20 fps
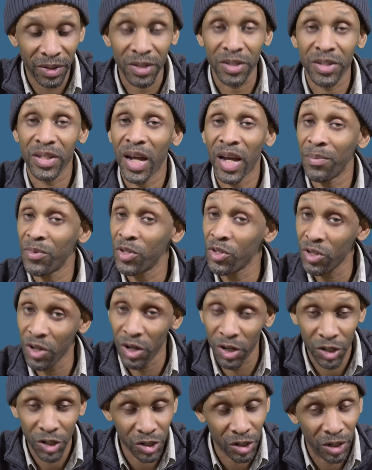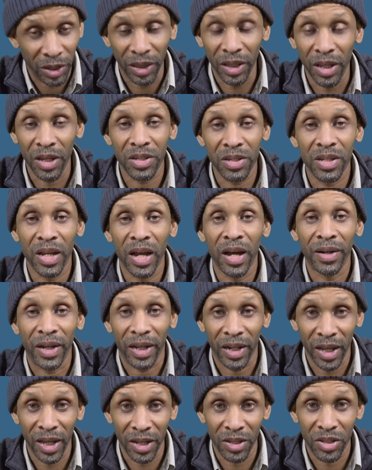It's time to start shutting things down
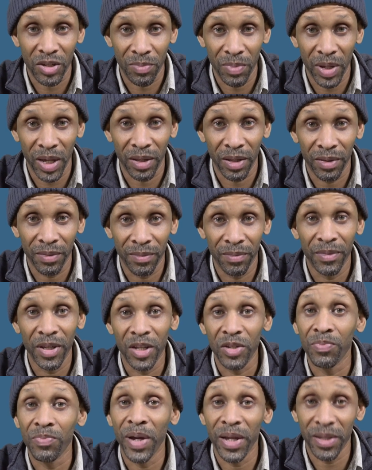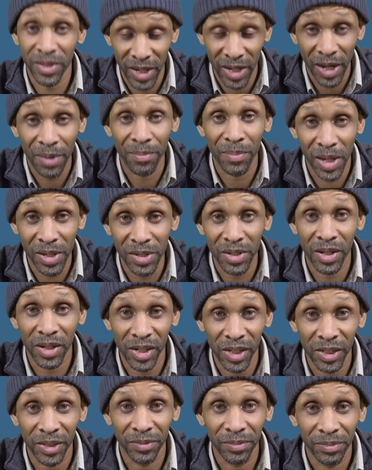and head to bed. It's bedtime,
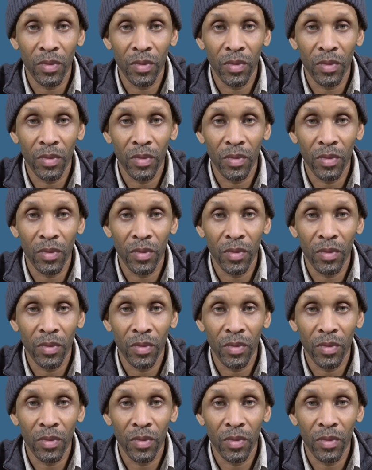basically.